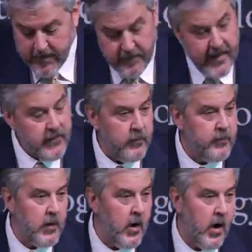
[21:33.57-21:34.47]
I'm thankful
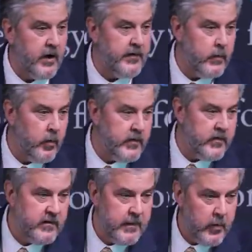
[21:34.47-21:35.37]
for a heart that wants
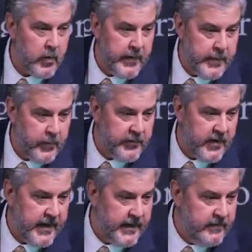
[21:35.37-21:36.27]
to see more people
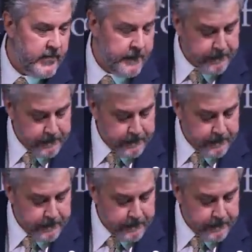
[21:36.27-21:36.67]
saved.